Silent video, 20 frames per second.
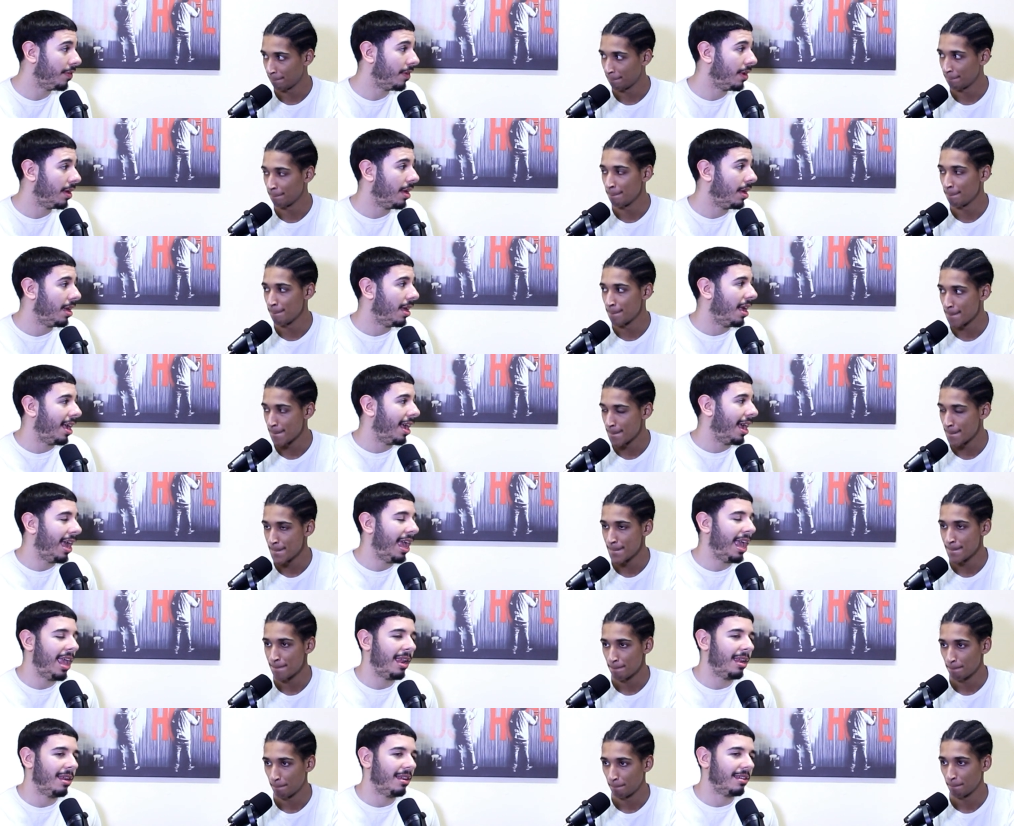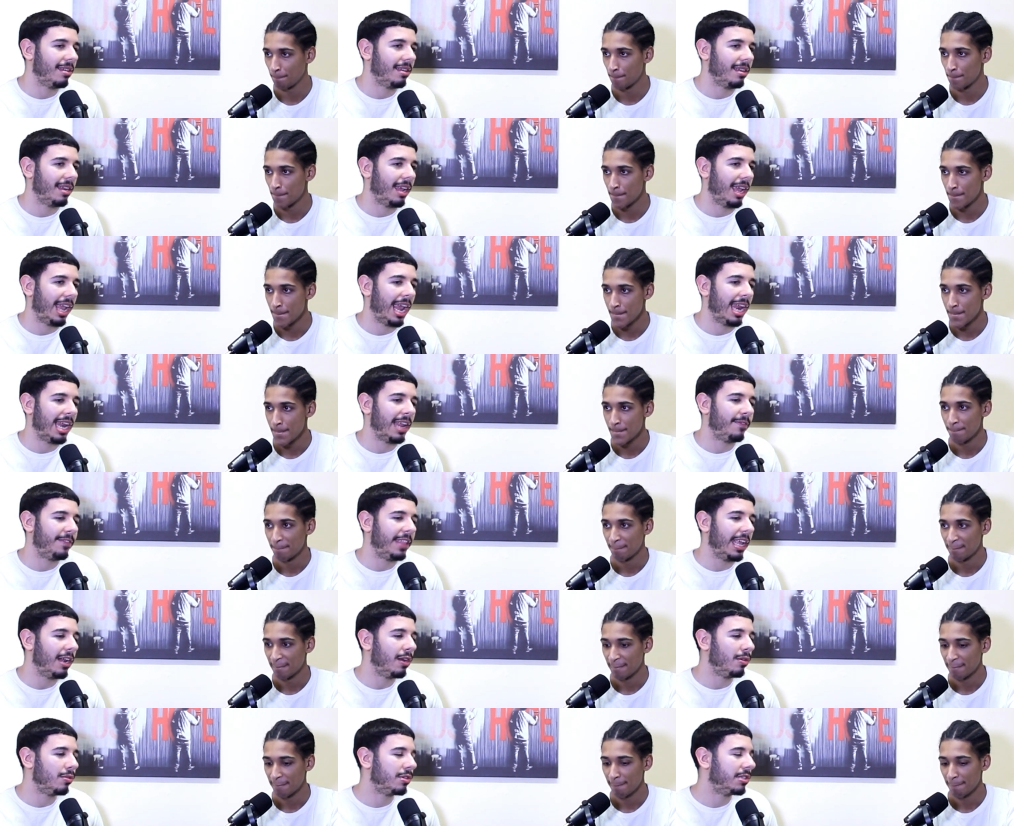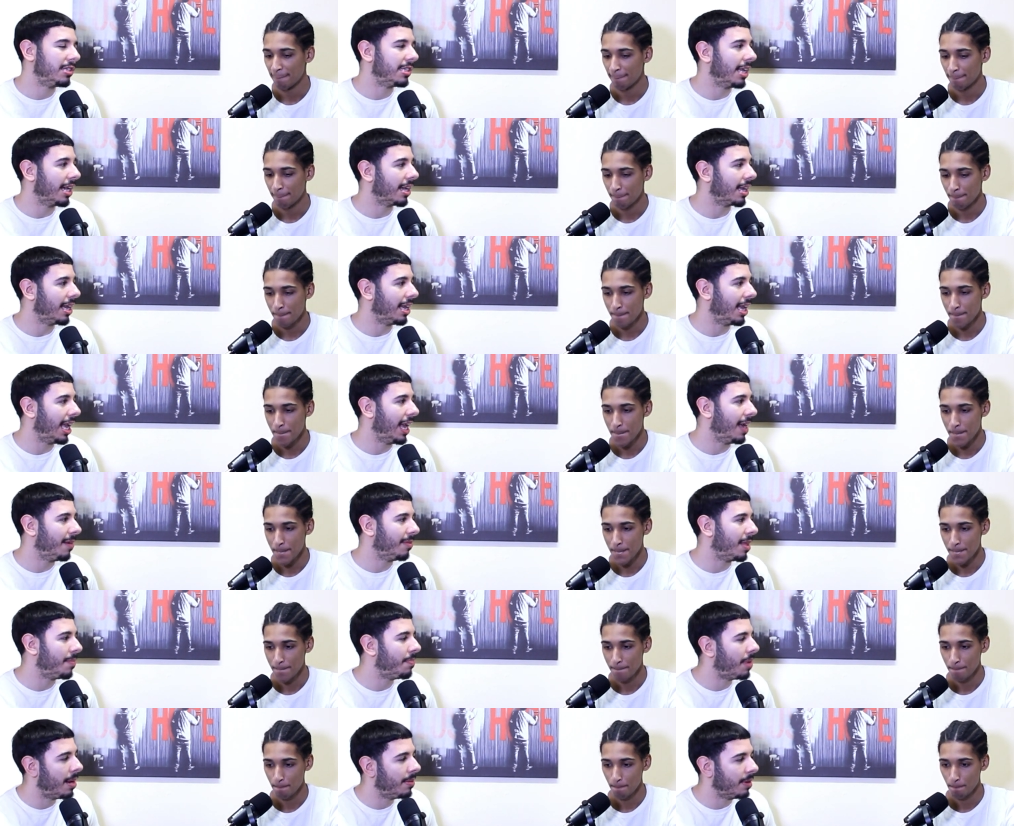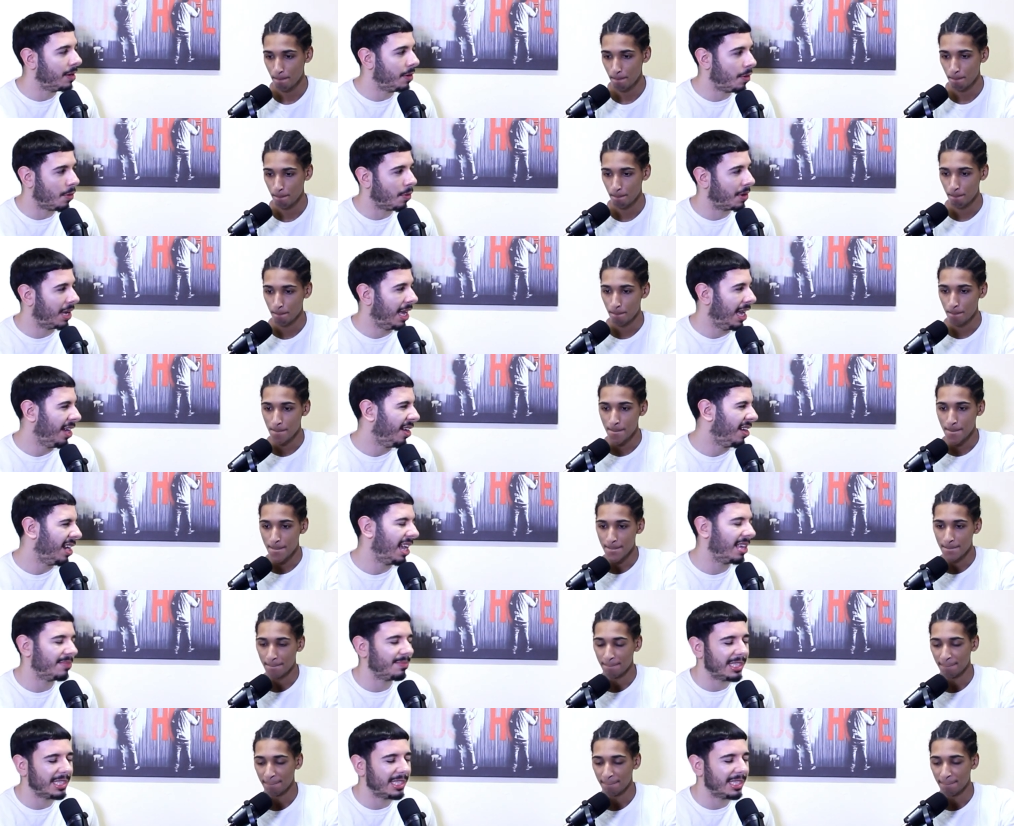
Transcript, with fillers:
Speaker 1: mm-hmm. and and if they lose second game, they probably don't care. Like,